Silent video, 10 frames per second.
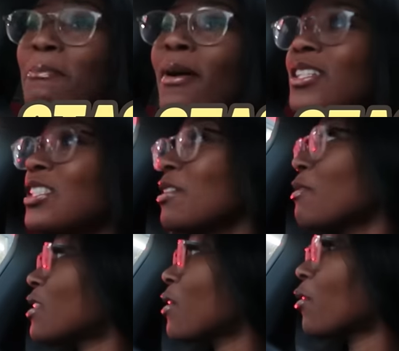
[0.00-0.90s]
But do you
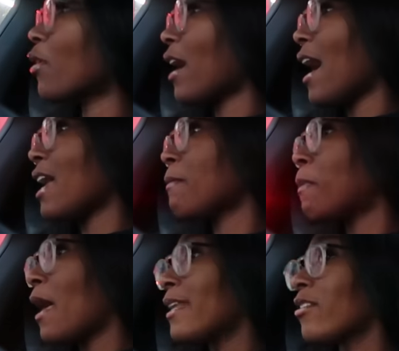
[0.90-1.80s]
know what's so annoying? I
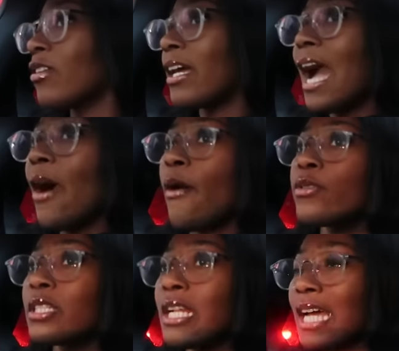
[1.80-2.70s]
had planned on like how I
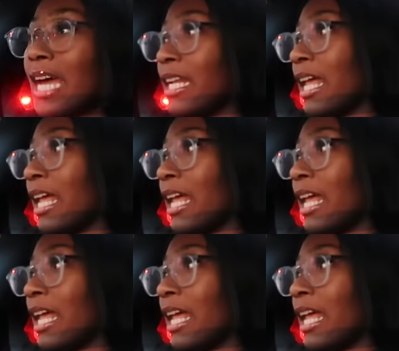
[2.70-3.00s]
was gonna kind